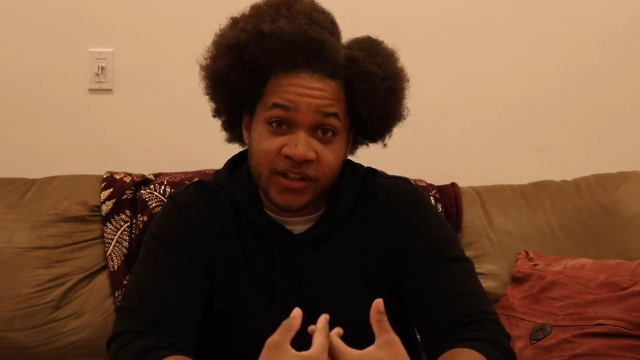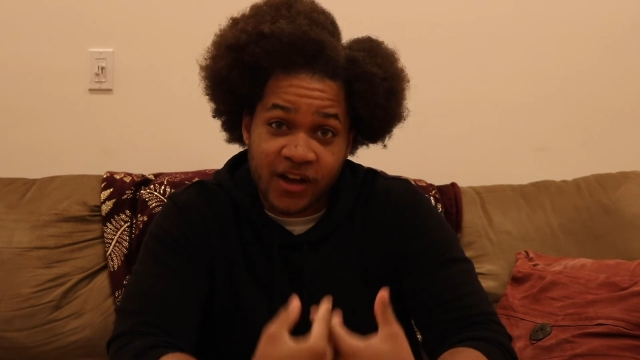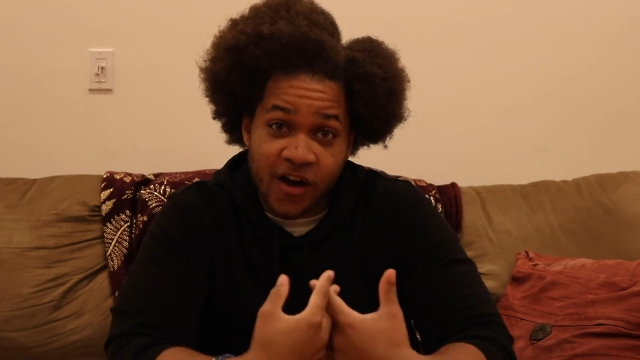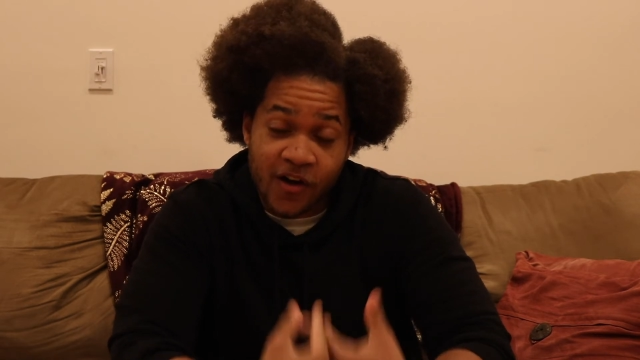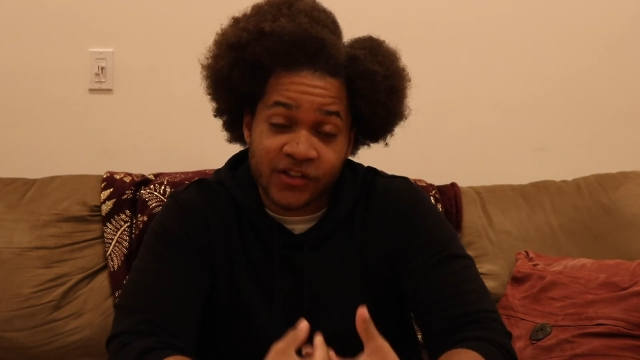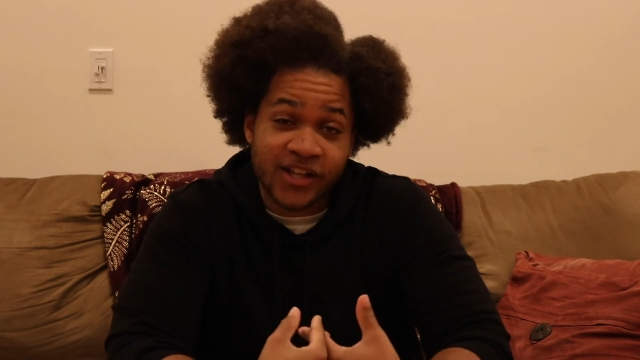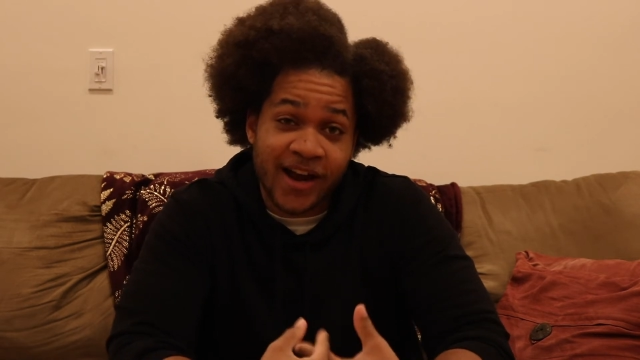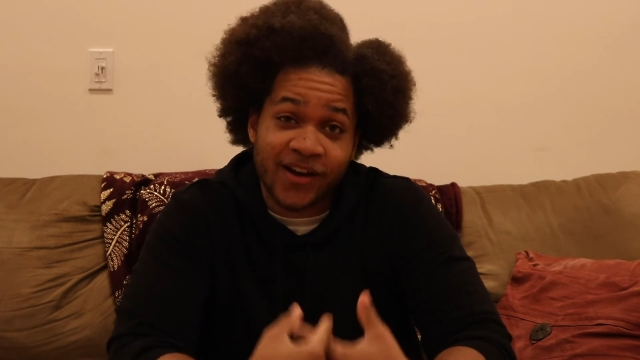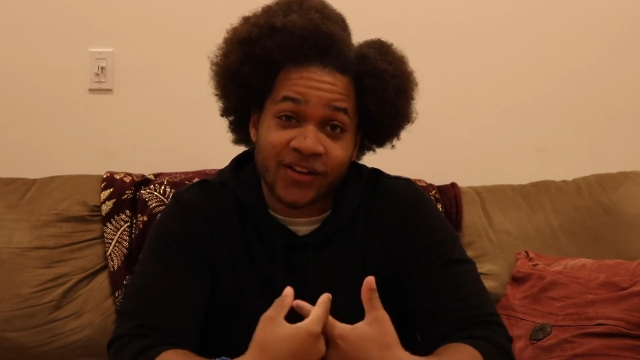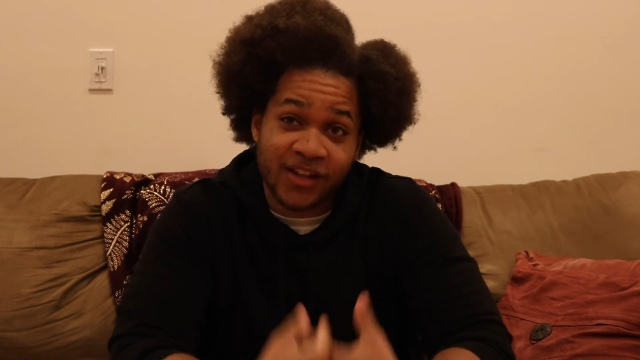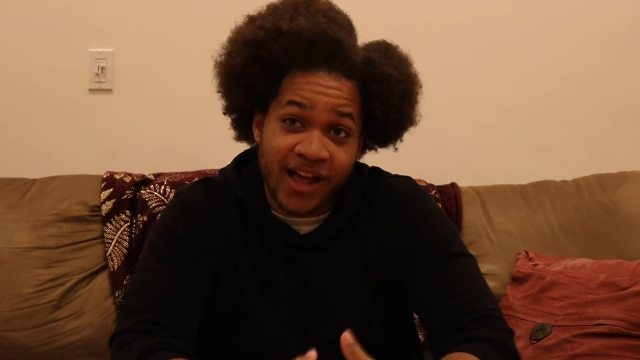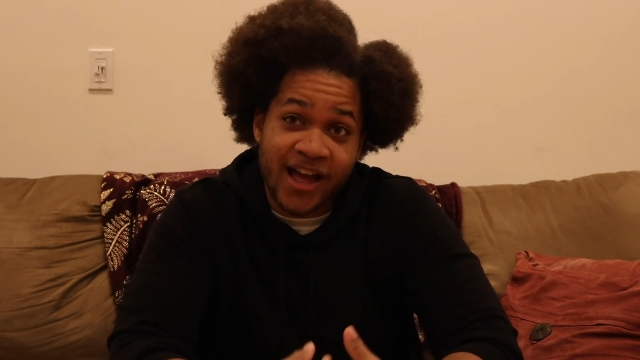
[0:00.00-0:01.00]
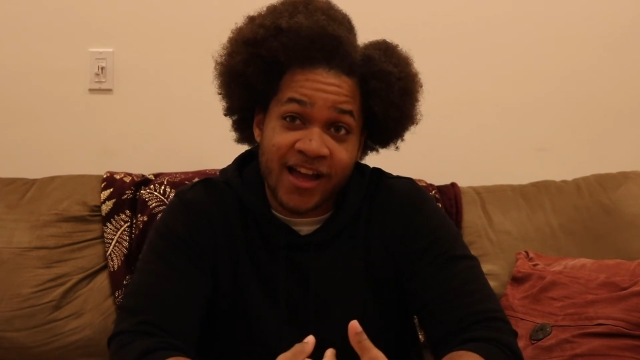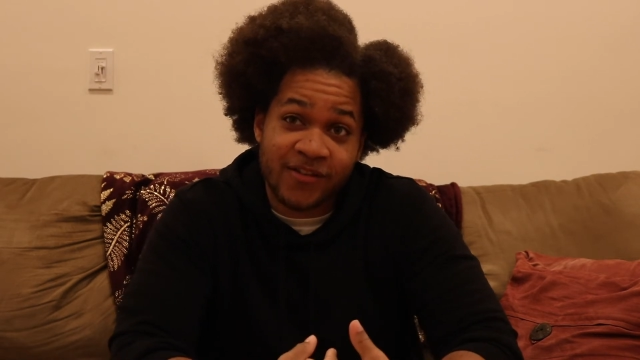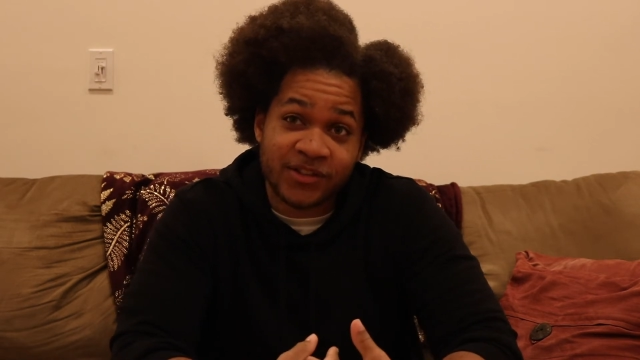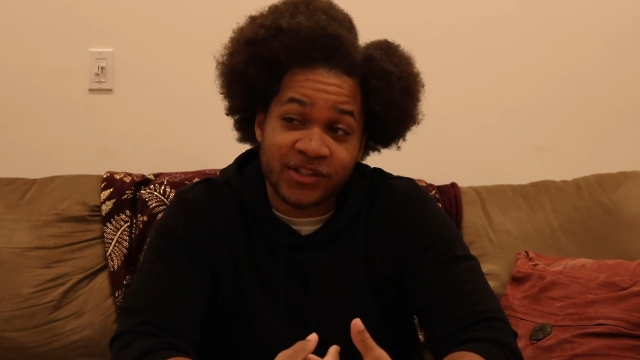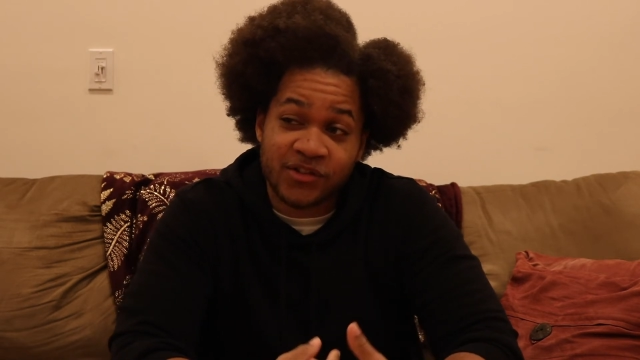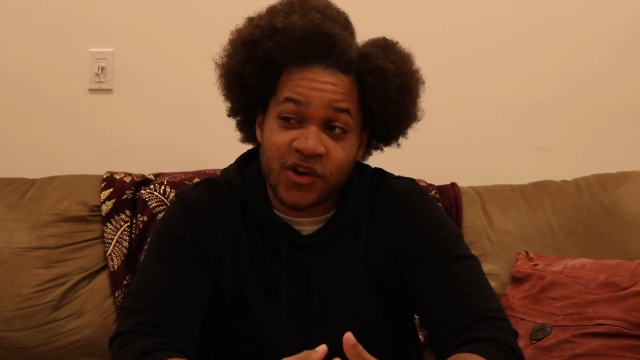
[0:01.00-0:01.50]
our entire
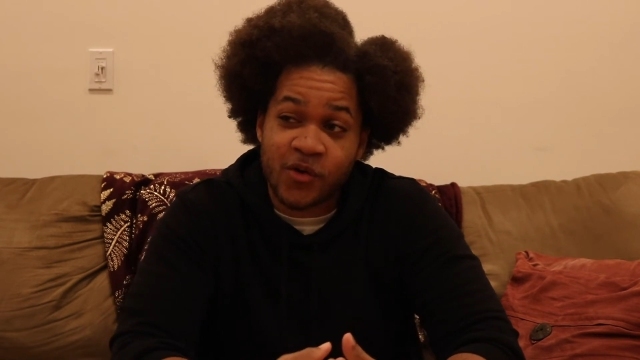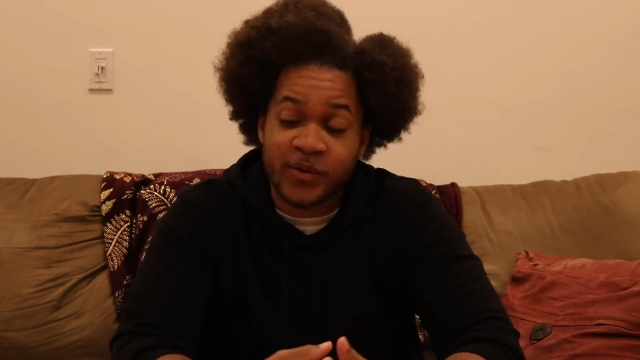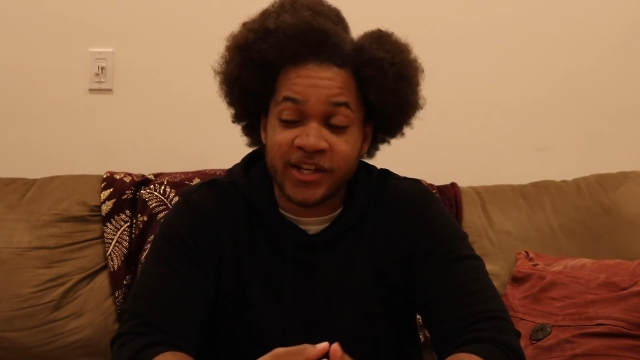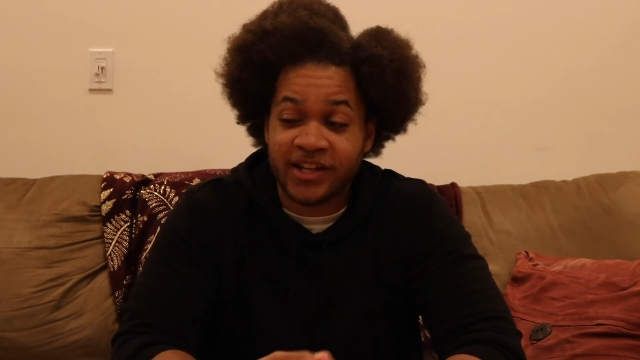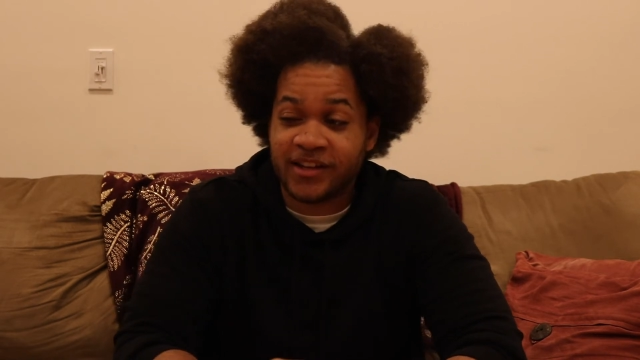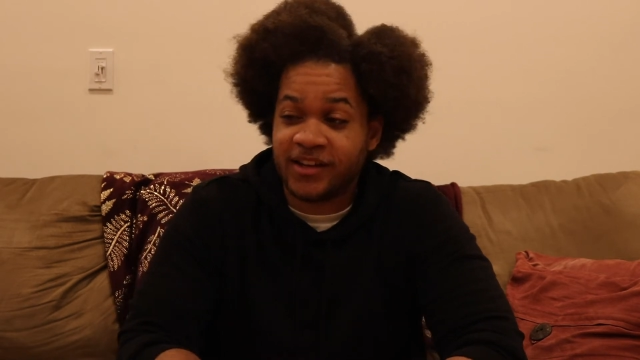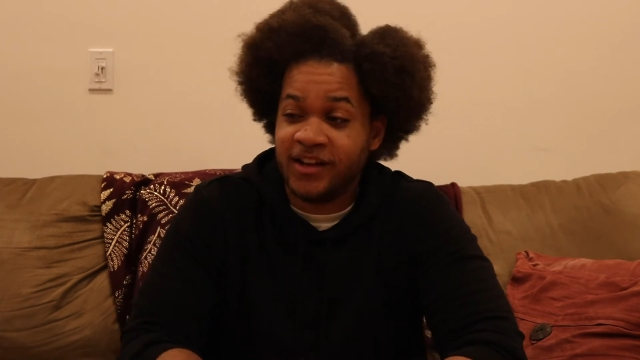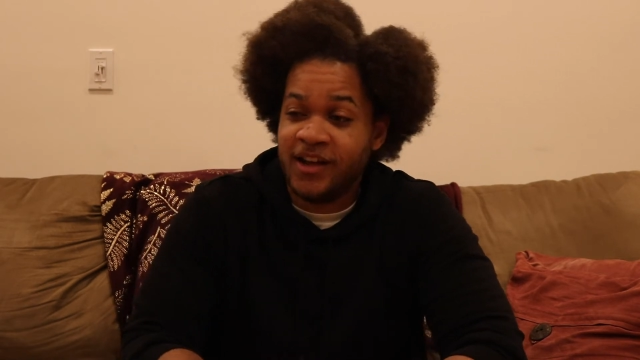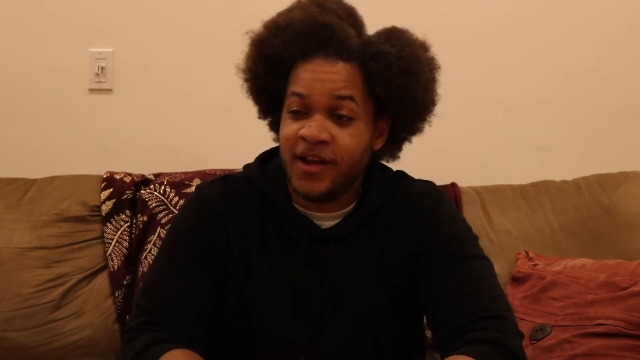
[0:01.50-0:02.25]
lives, you know? We get